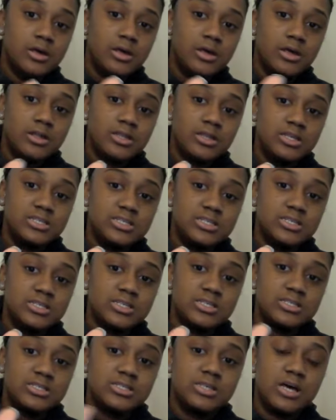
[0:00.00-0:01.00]
This
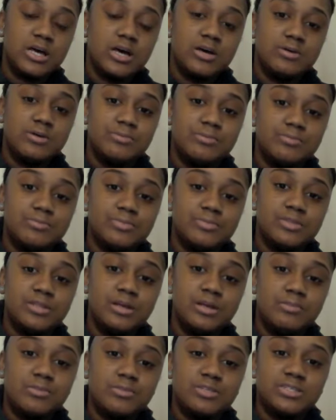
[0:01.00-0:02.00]
is
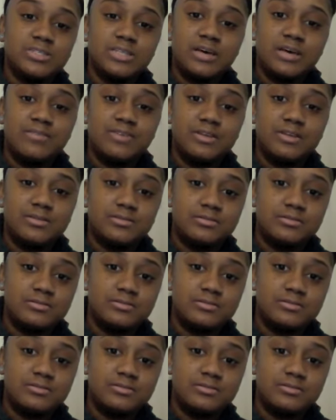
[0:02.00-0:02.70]
number 7